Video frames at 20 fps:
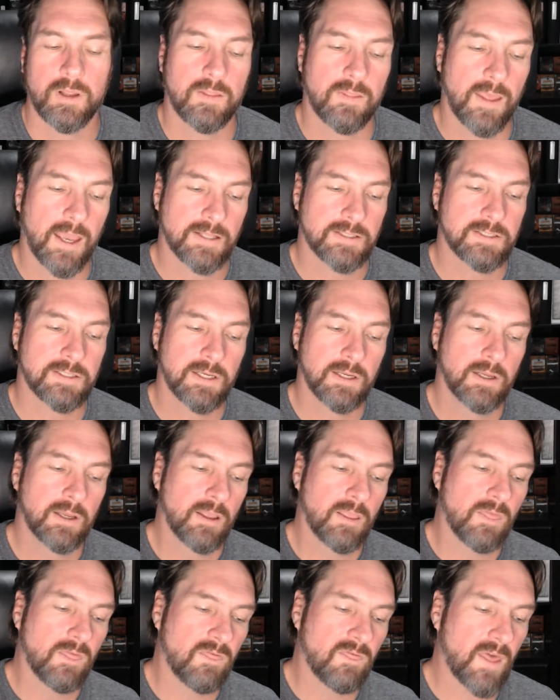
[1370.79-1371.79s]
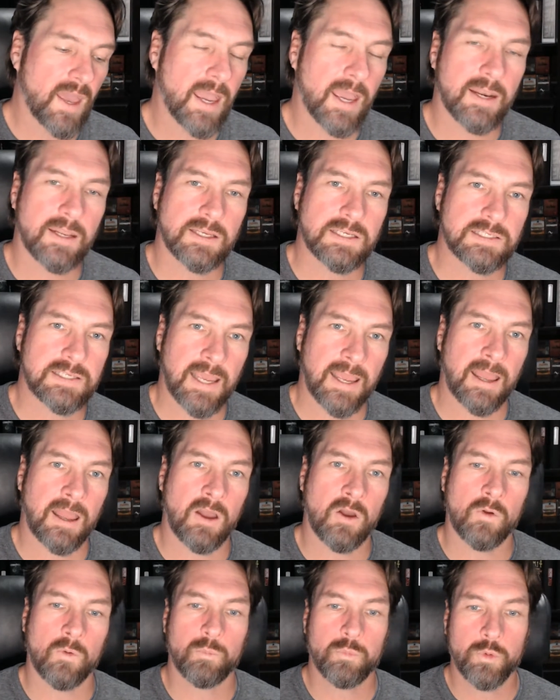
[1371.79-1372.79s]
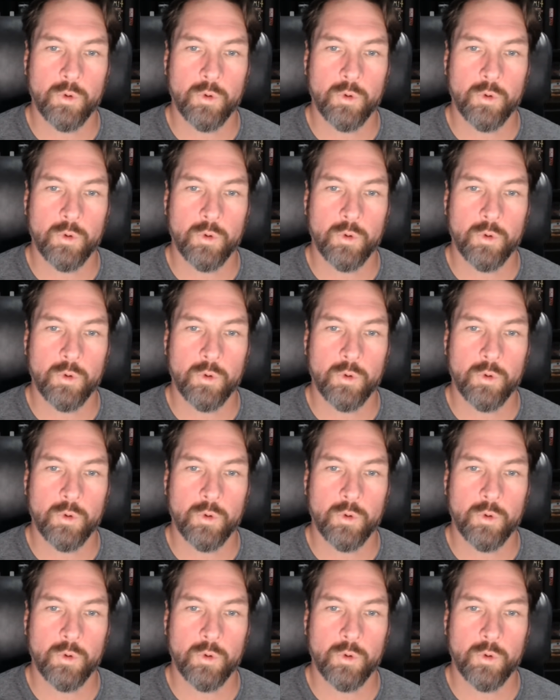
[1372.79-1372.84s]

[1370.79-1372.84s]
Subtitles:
And that is how